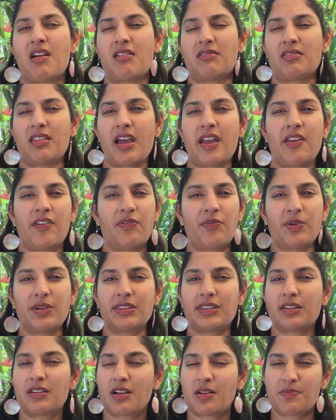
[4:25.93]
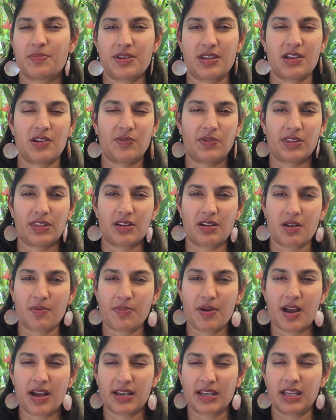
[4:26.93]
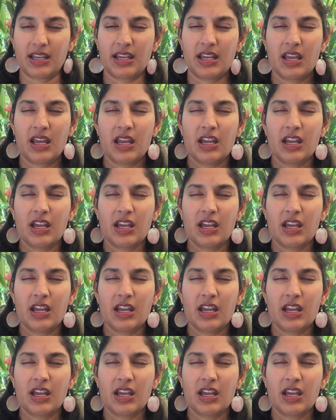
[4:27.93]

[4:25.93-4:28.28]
our life, within our being, within our body.